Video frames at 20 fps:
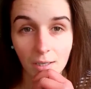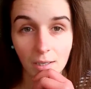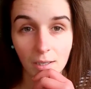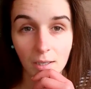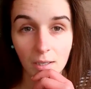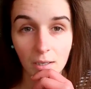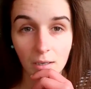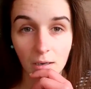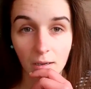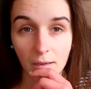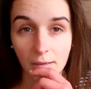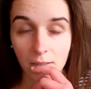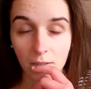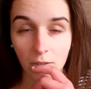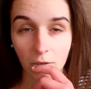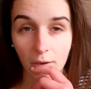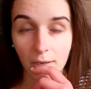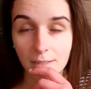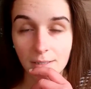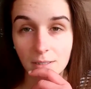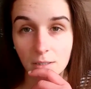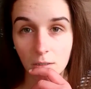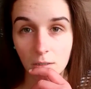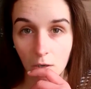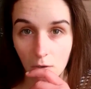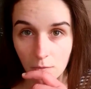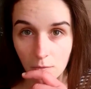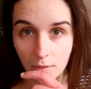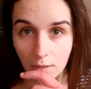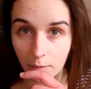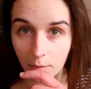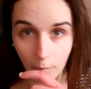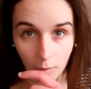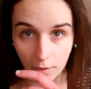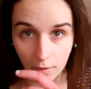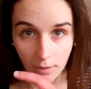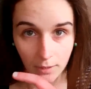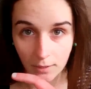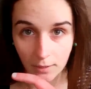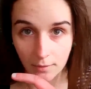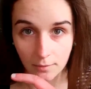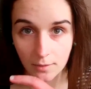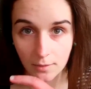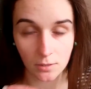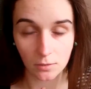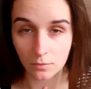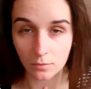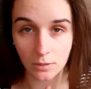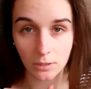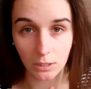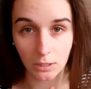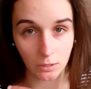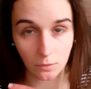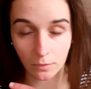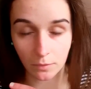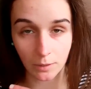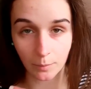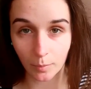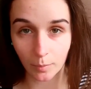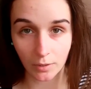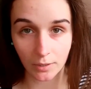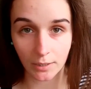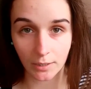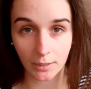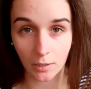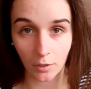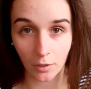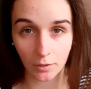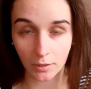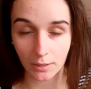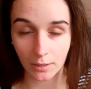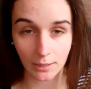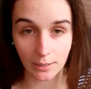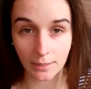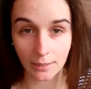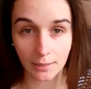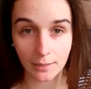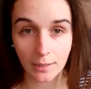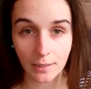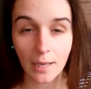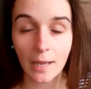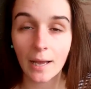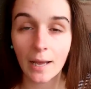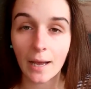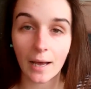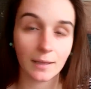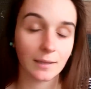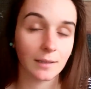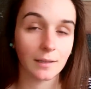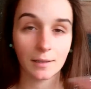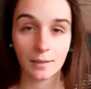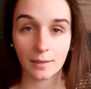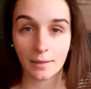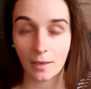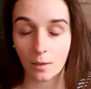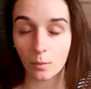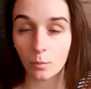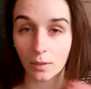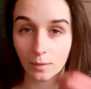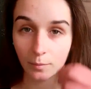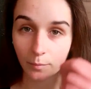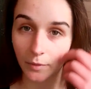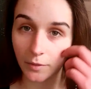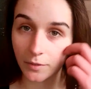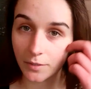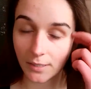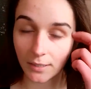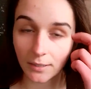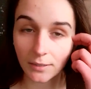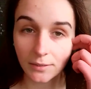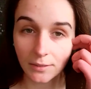I didn't know anybody, I still didn't know anybody locally other than that one person,